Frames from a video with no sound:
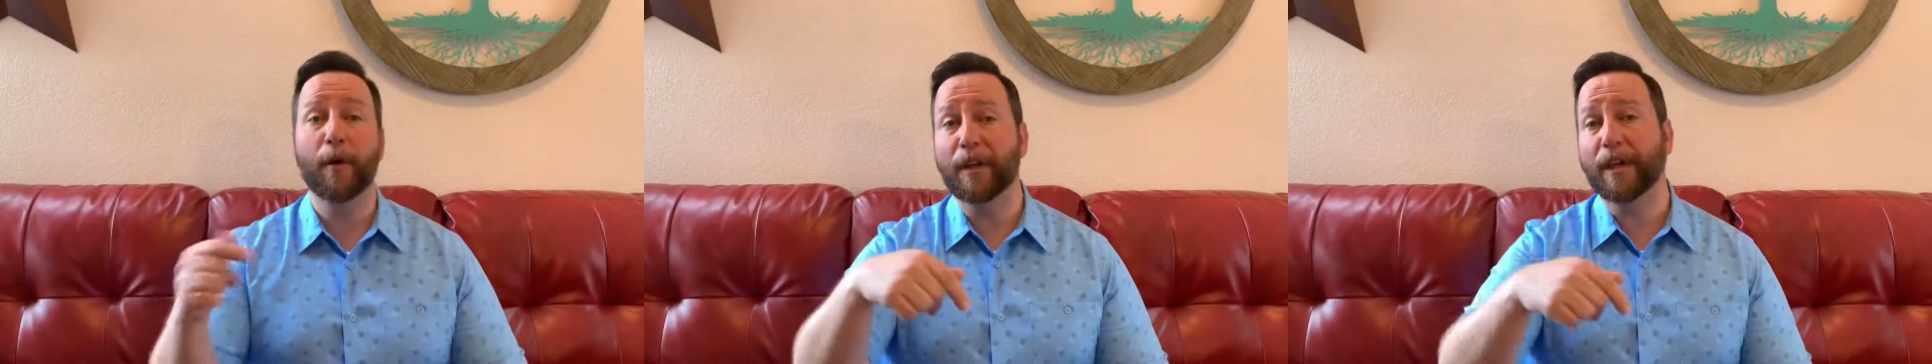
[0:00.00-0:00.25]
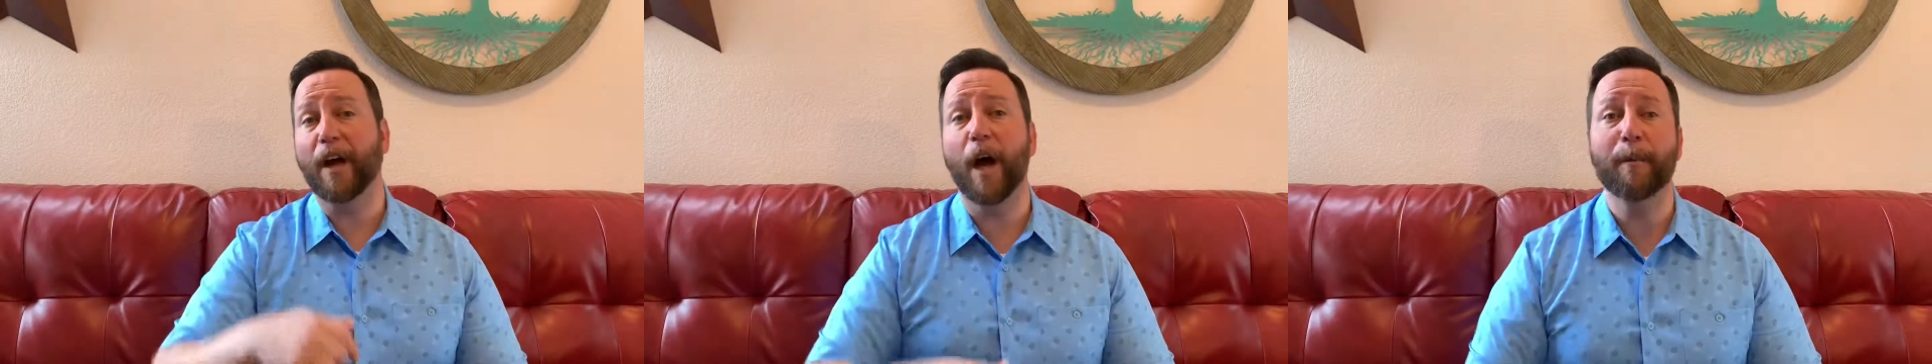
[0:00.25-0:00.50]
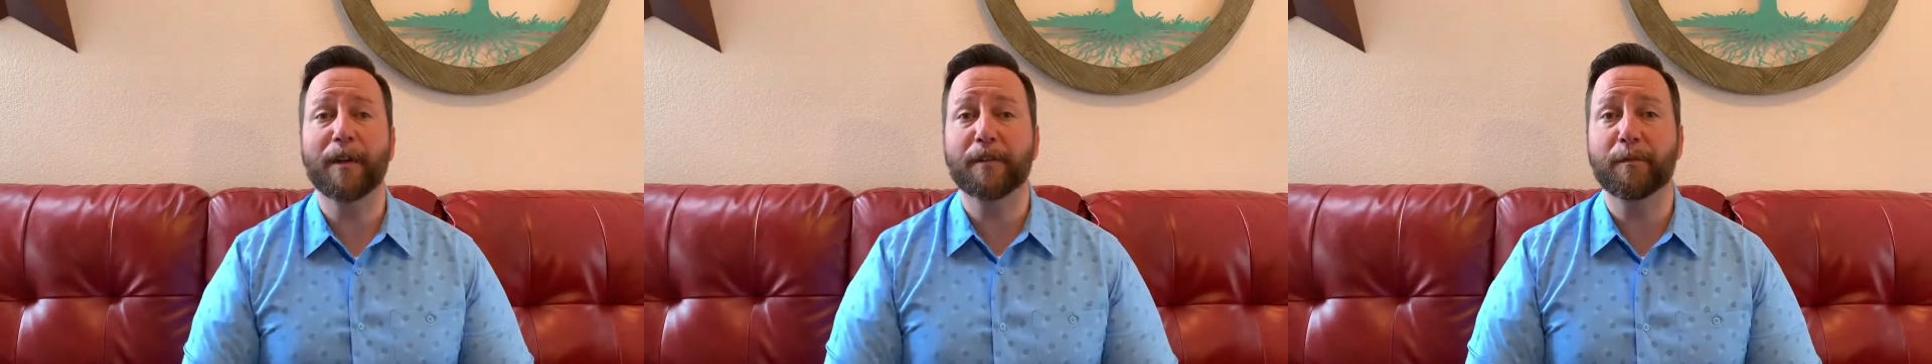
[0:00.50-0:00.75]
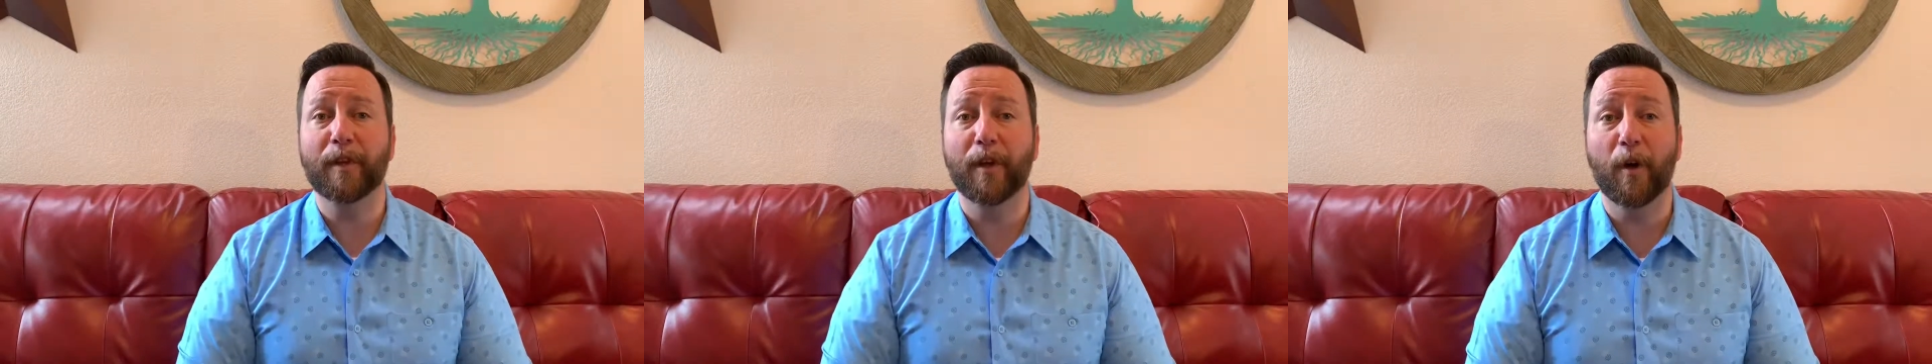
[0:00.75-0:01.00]
in the
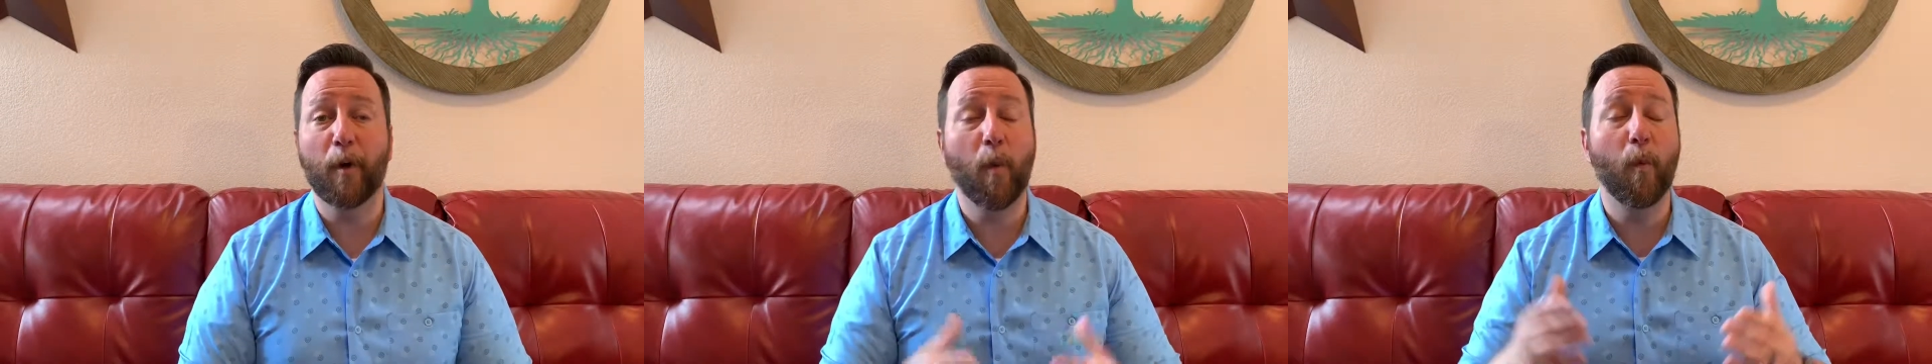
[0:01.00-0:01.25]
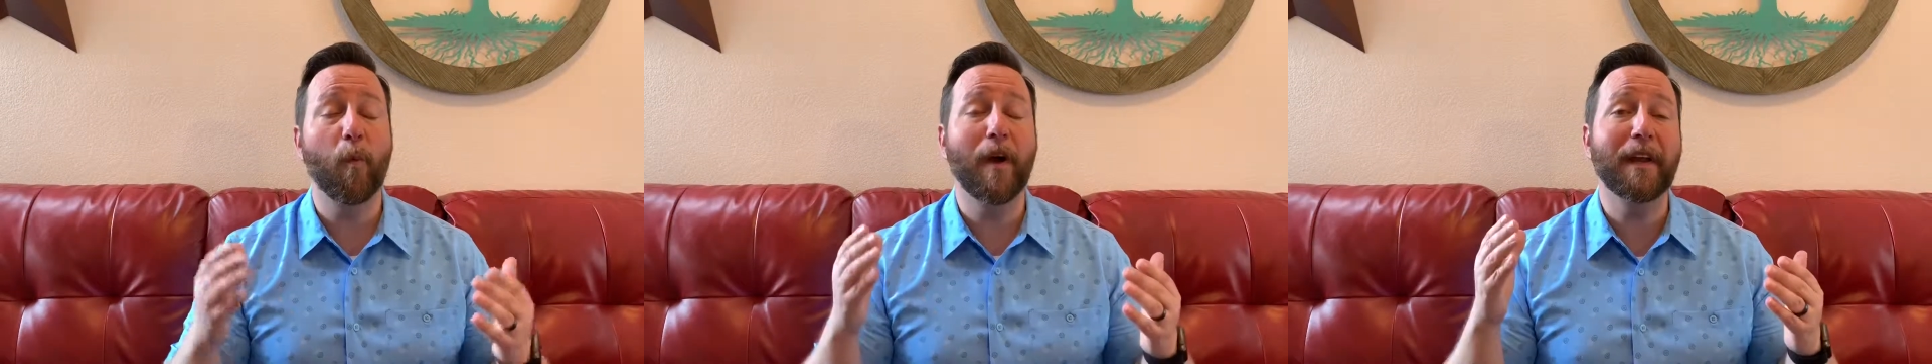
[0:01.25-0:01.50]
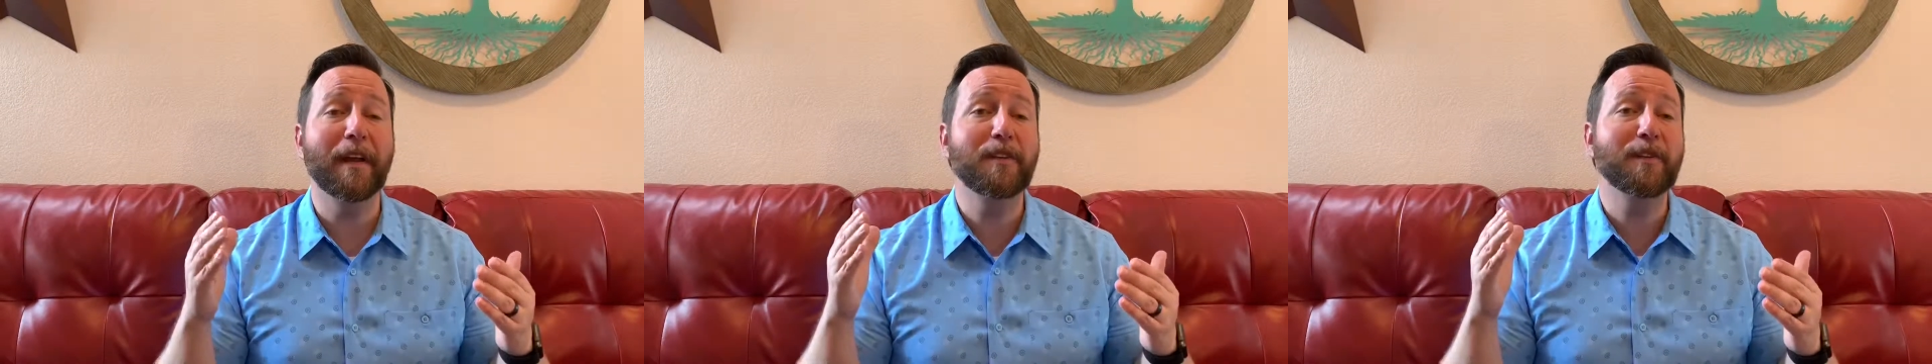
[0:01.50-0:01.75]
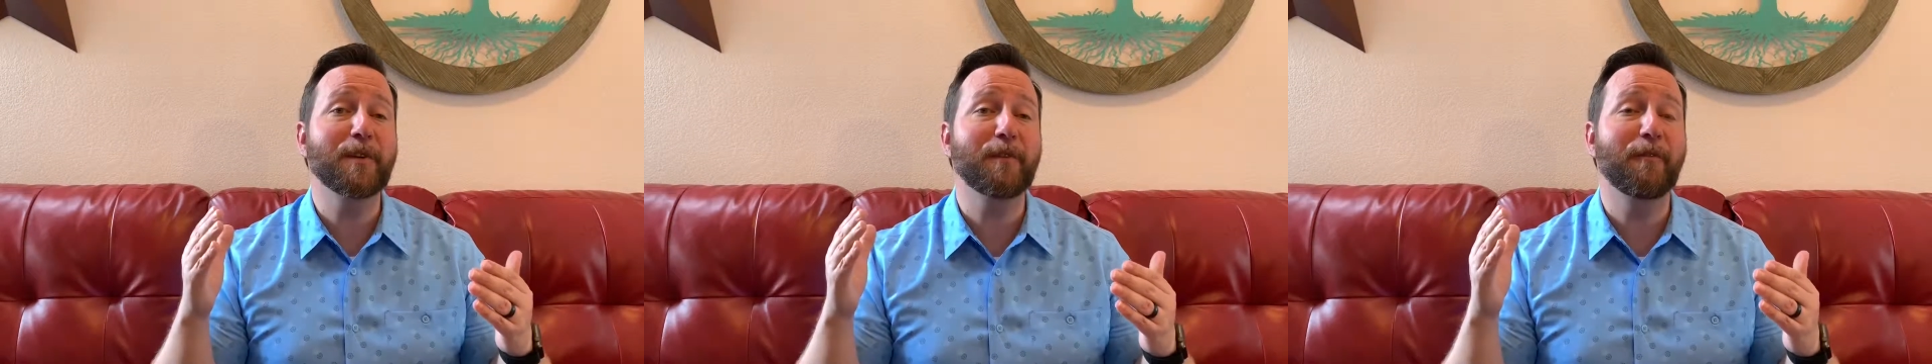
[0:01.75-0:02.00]
comments below, what
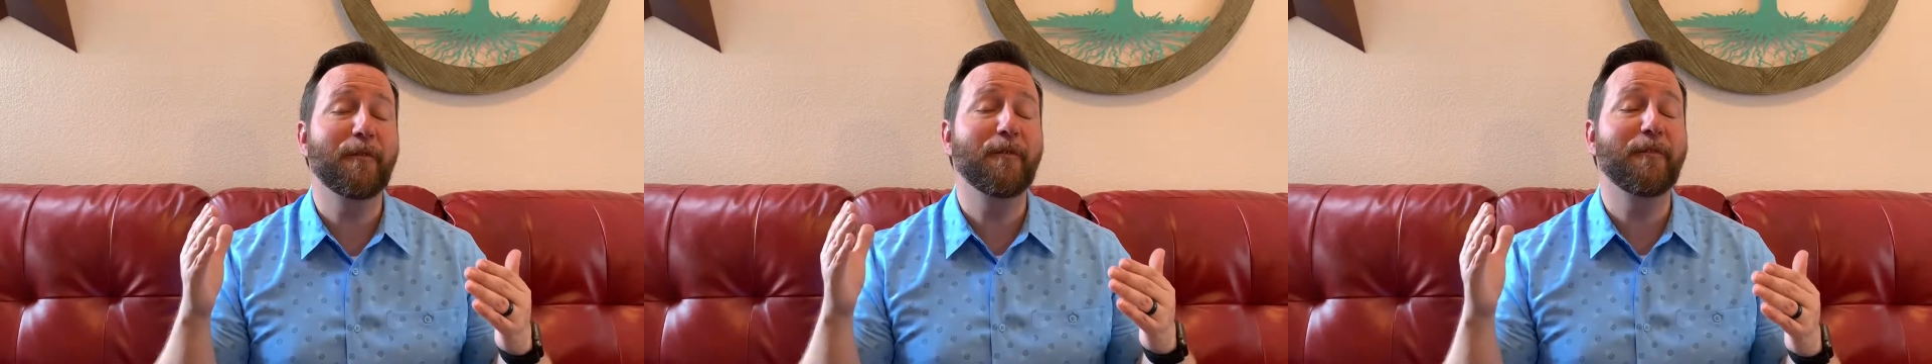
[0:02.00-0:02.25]
is your